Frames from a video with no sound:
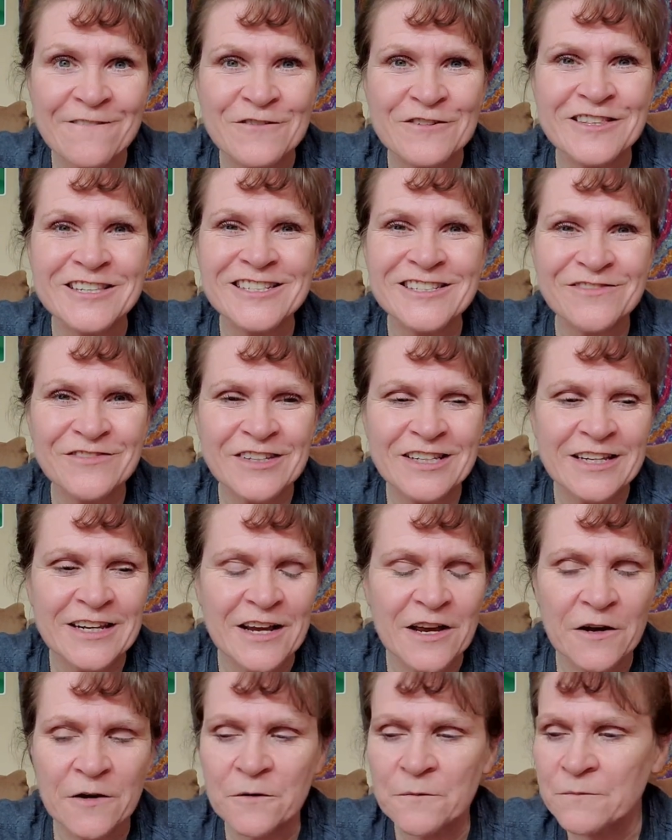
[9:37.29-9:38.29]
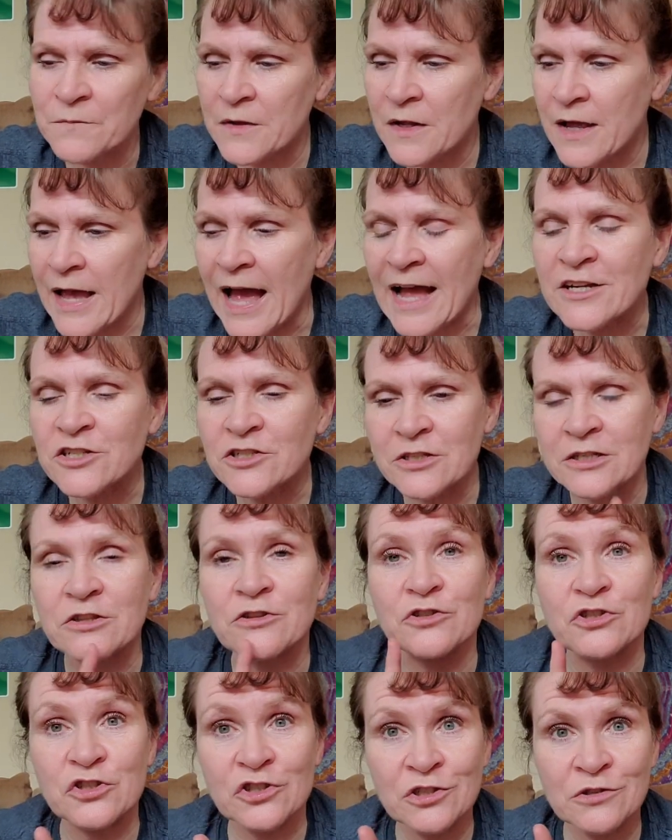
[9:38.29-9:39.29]
for this video, actually
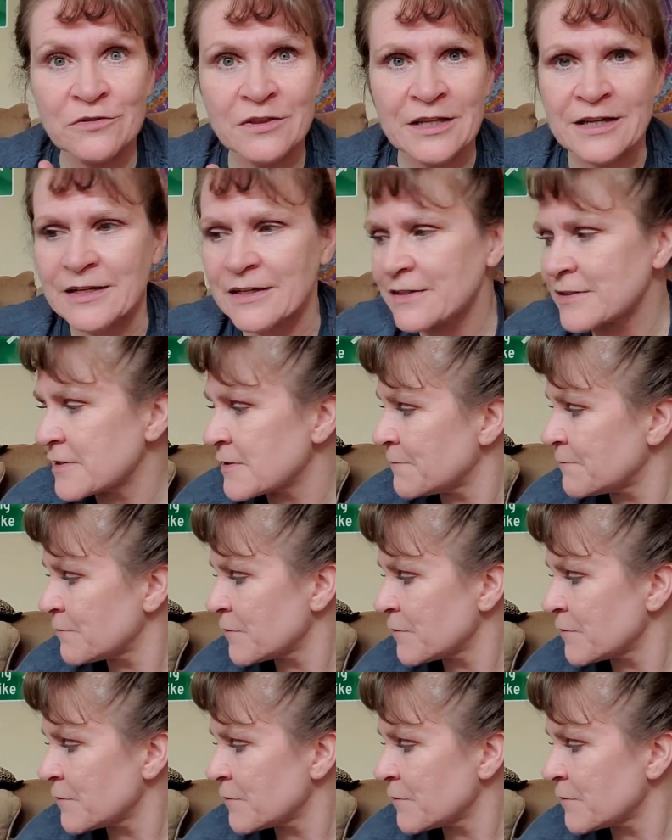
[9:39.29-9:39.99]
there's two things.